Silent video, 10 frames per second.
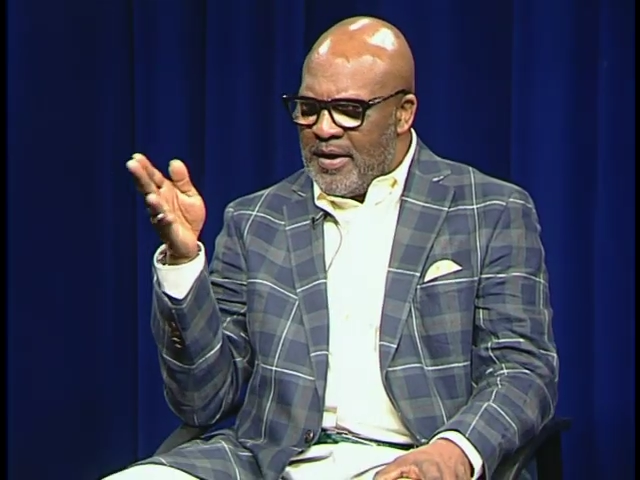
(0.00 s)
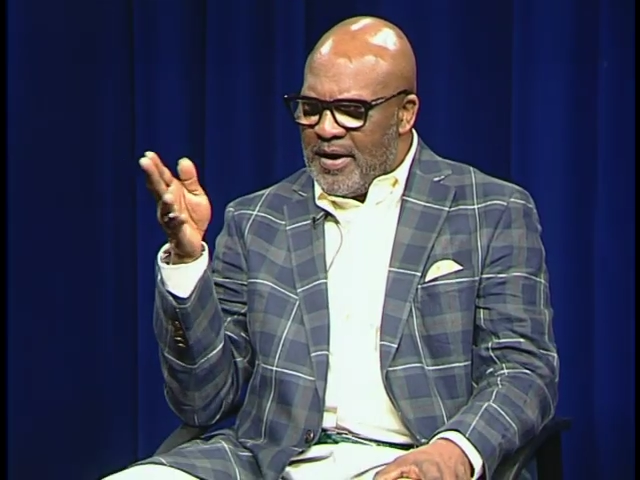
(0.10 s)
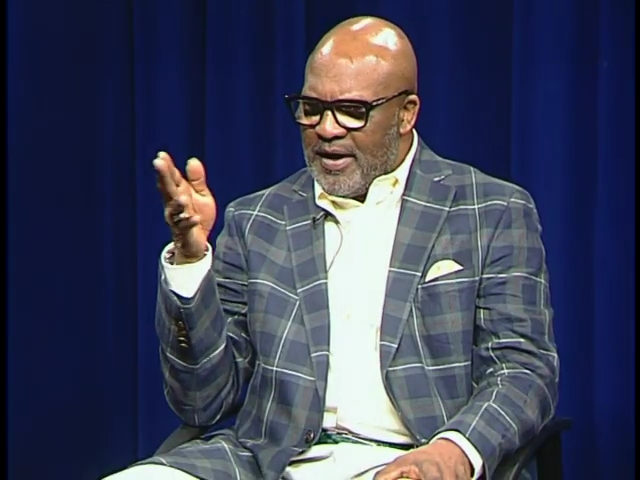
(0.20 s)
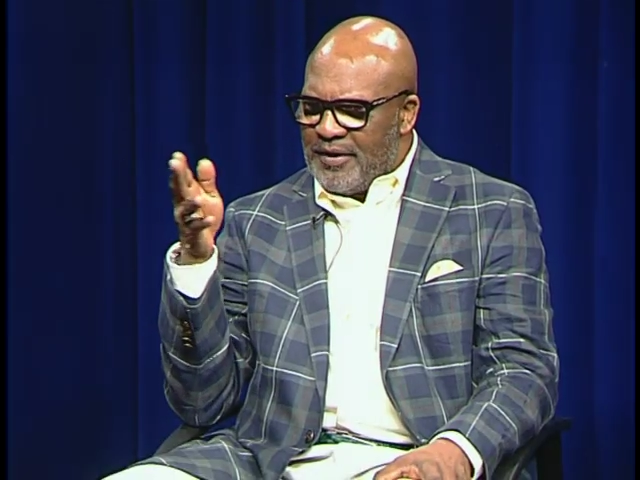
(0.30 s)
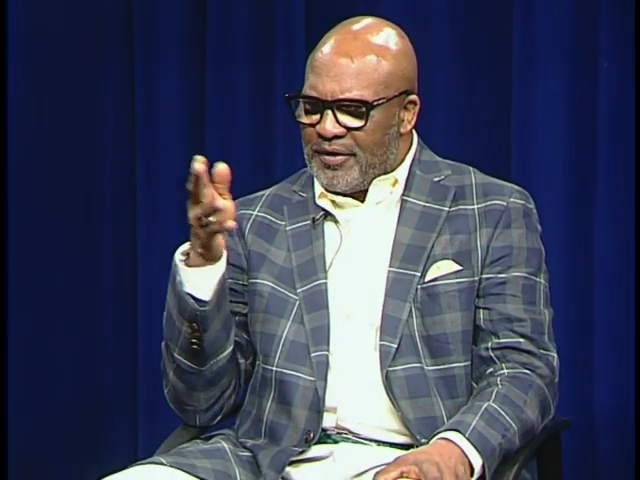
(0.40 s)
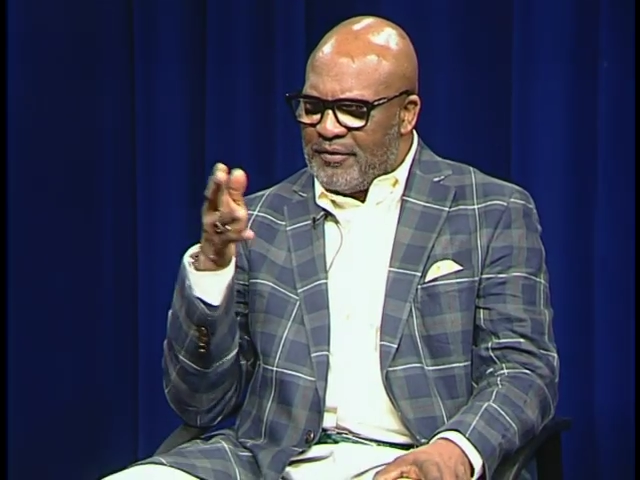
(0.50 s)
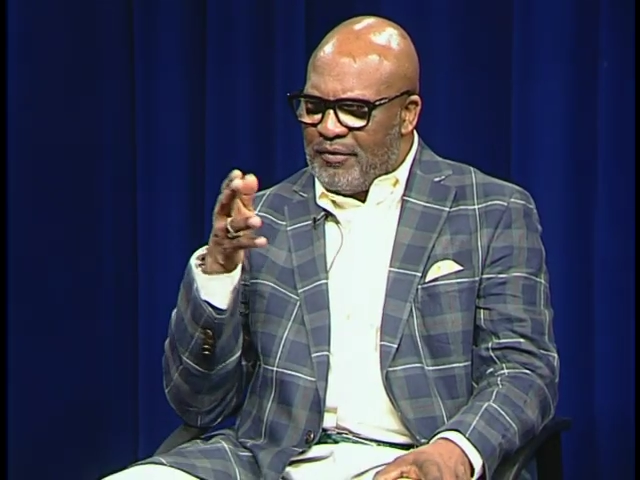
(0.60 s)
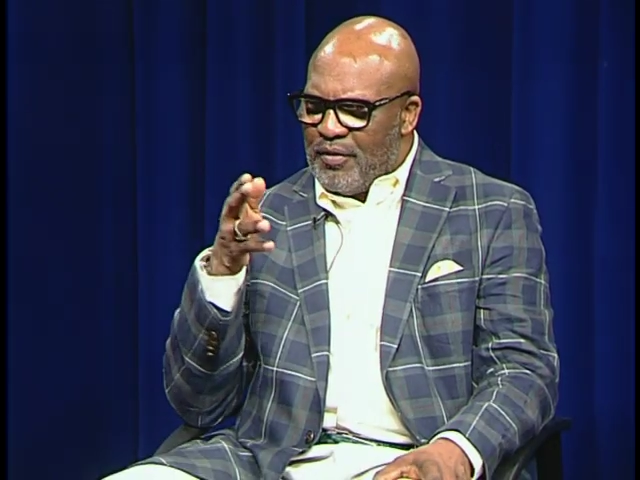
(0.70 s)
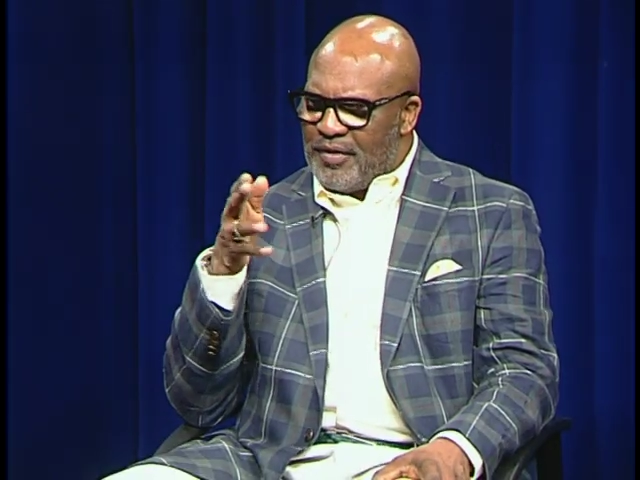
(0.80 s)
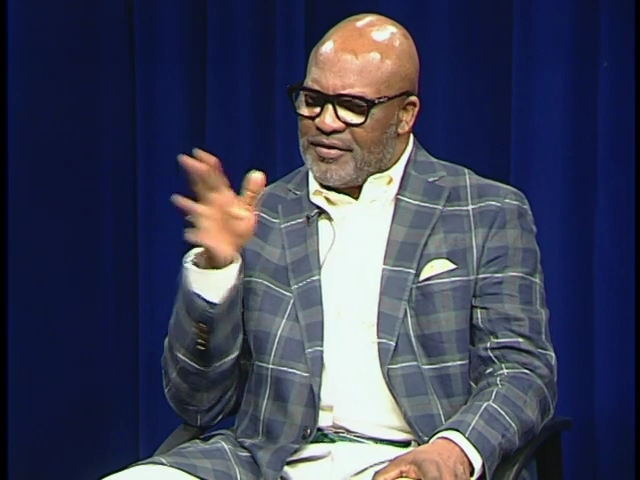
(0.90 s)
and
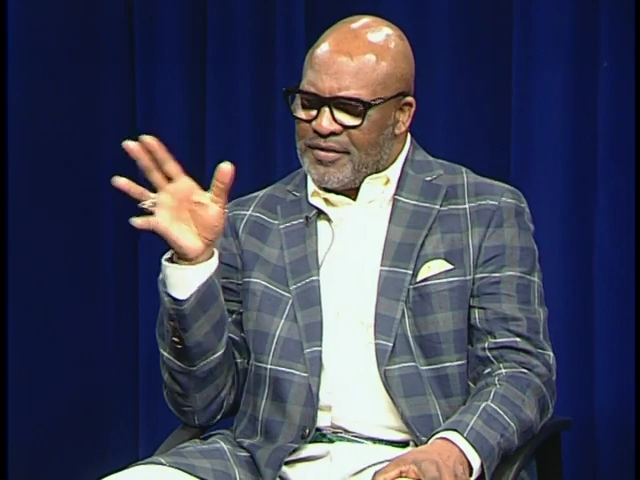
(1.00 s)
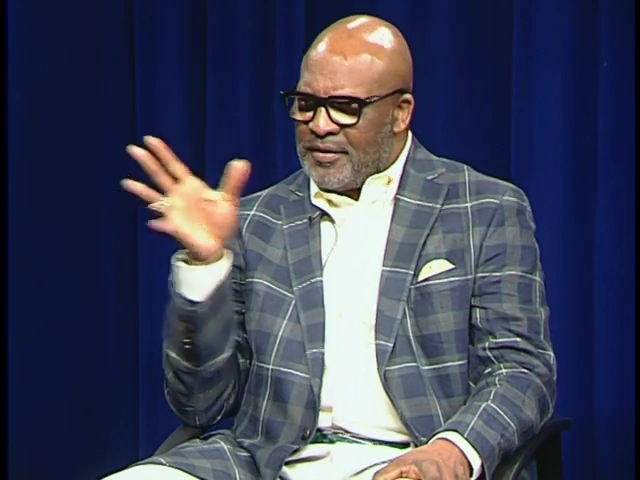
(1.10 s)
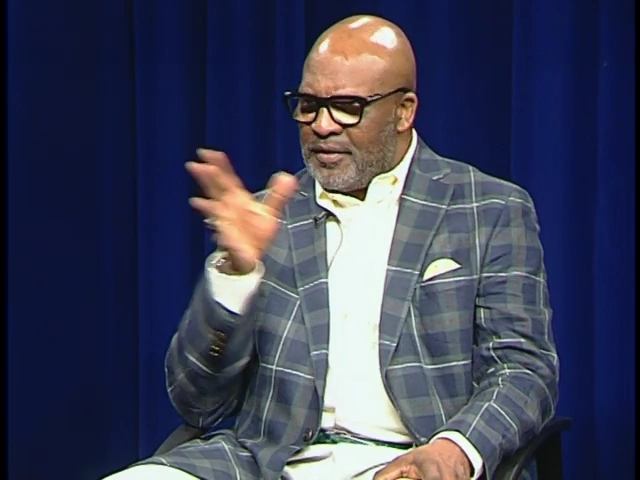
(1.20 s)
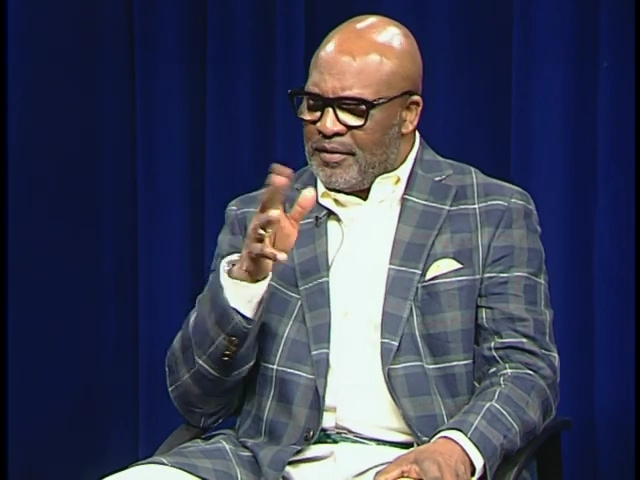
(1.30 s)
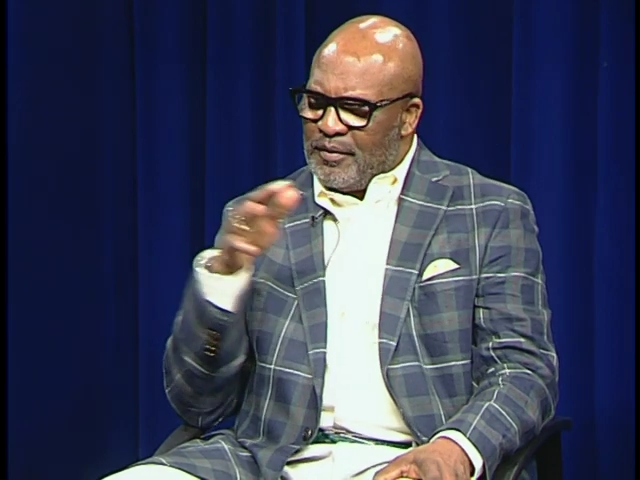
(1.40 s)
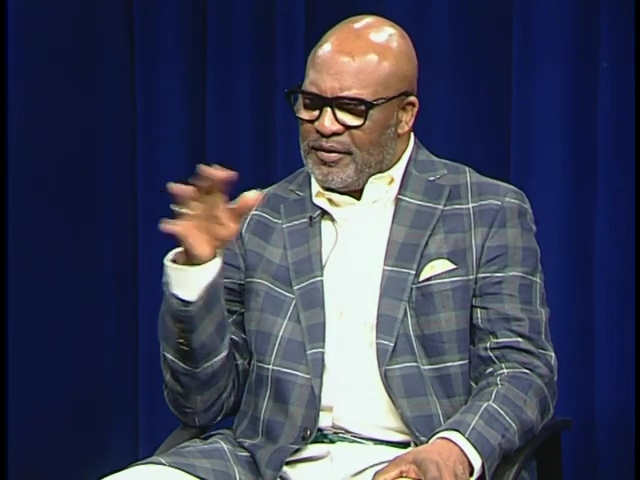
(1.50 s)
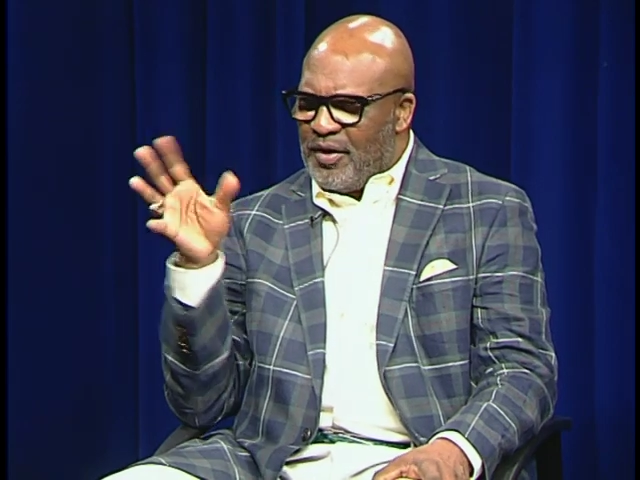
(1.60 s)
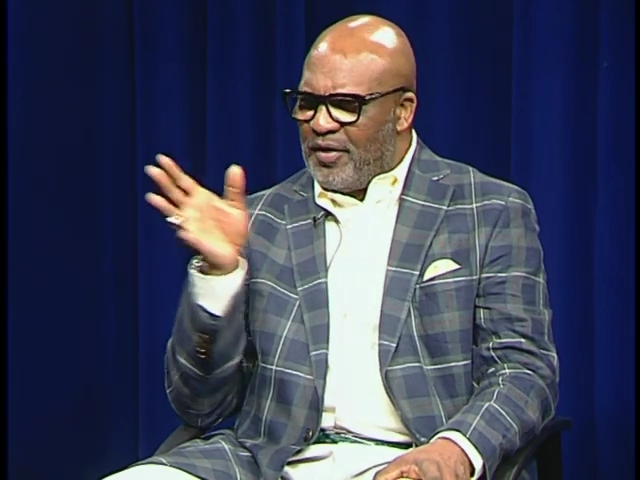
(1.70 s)
lacrosse, are